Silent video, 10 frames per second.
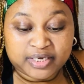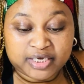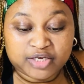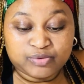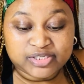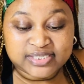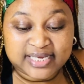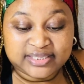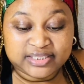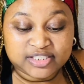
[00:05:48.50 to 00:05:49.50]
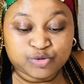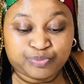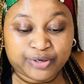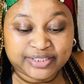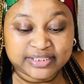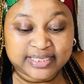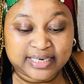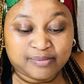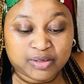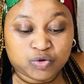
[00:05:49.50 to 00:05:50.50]
It was at this point that
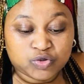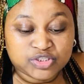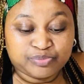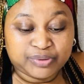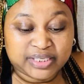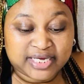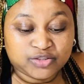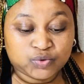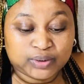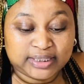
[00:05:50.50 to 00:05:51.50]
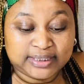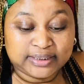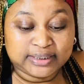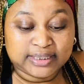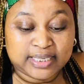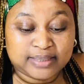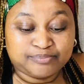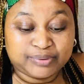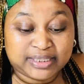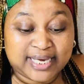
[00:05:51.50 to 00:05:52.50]
Amakhosi
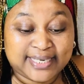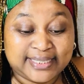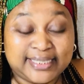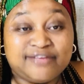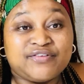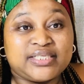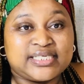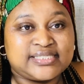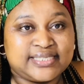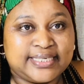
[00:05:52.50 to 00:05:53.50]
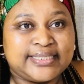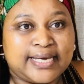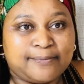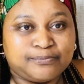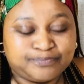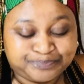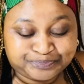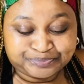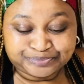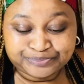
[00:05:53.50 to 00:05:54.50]
began leaving the stadium.
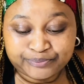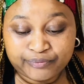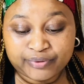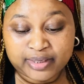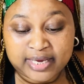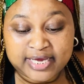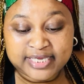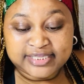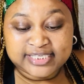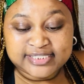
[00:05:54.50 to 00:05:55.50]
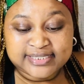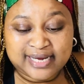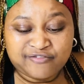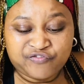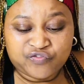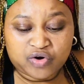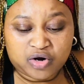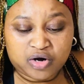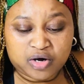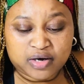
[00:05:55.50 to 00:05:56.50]
The staff
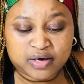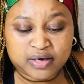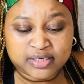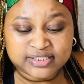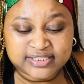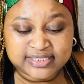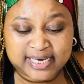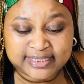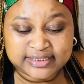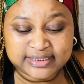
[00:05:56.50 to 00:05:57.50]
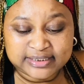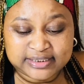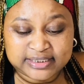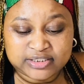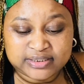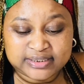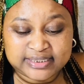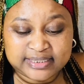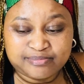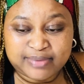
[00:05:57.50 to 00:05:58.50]
side
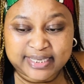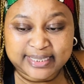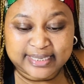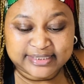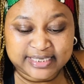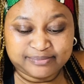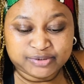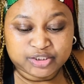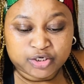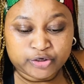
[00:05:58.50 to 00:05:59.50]
did make an attempt